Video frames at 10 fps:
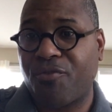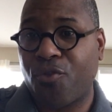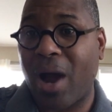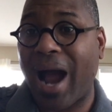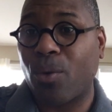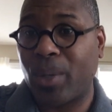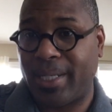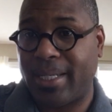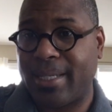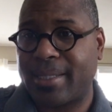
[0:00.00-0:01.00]
for our
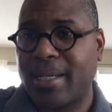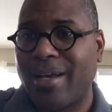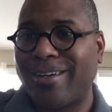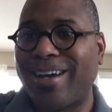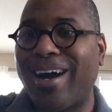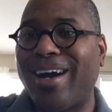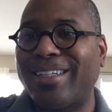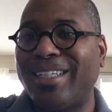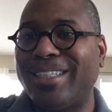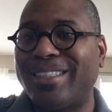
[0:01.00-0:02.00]
witness,
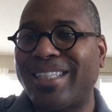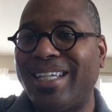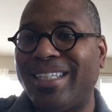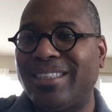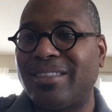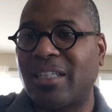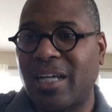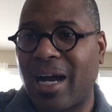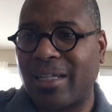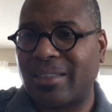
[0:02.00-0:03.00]
God is in
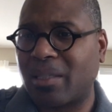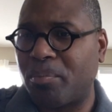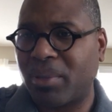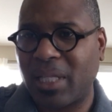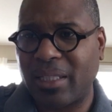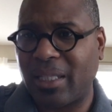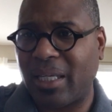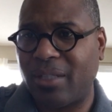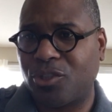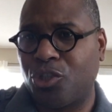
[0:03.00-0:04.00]
God is
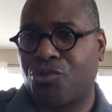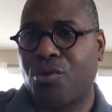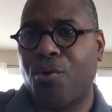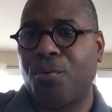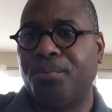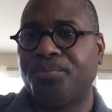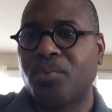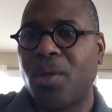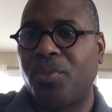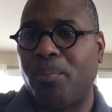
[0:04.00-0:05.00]
completely in control.
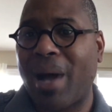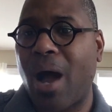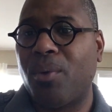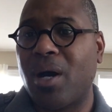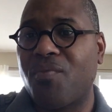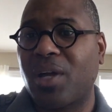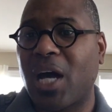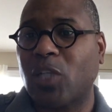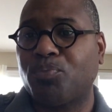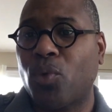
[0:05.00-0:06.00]
The power of the
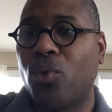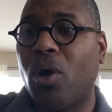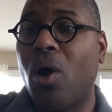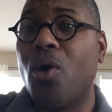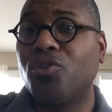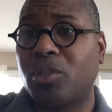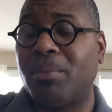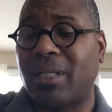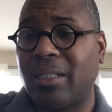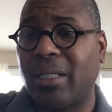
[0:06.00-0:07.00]
gospel will
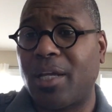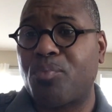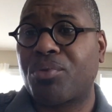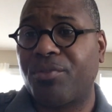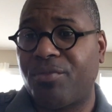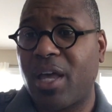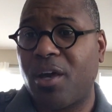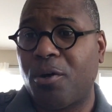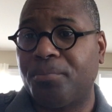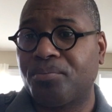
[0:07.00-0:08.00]
ultimately
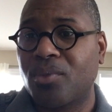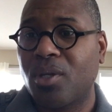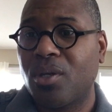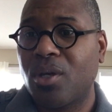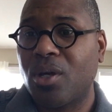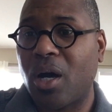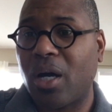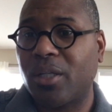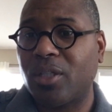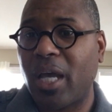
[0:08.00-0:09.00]
prevail.
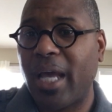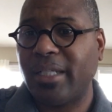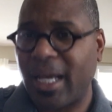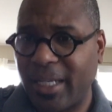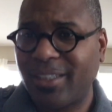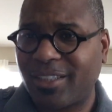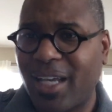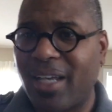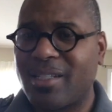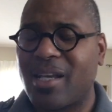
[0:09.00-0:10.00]
Uh, and, and it
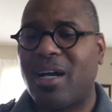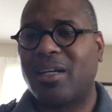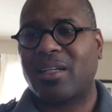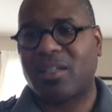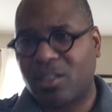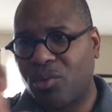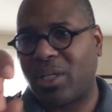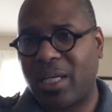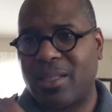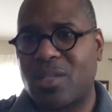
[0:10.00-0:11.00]
says, uh,
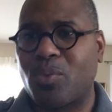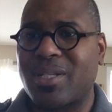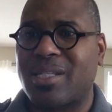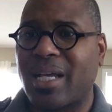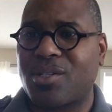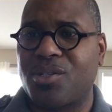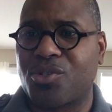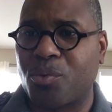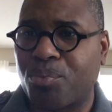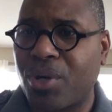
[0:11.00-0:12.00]
concluding in this one section,
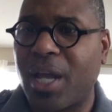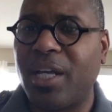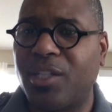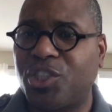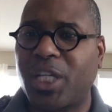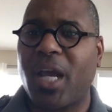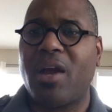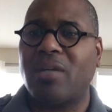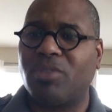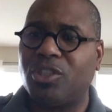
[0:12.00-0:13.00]
so pray and share and